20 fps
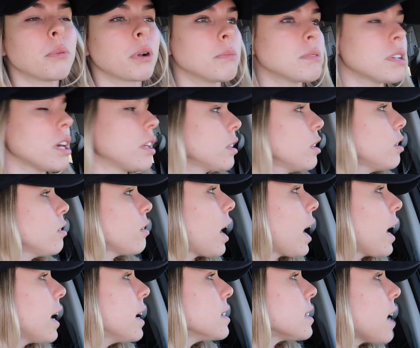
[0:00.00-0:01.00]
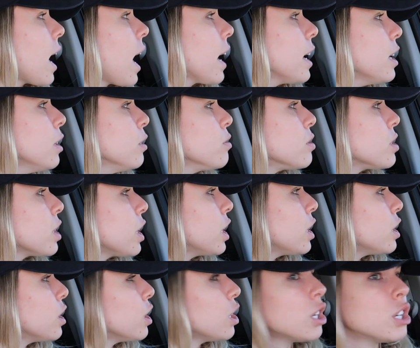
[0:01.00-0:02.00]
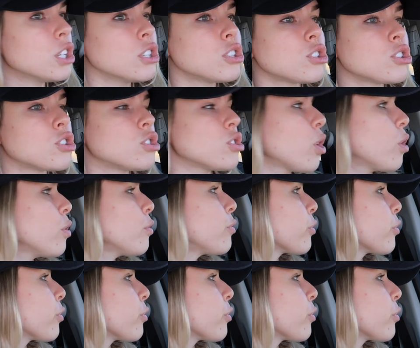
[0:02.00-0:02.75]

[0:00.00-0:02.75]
but I'm telling you guys, I use it so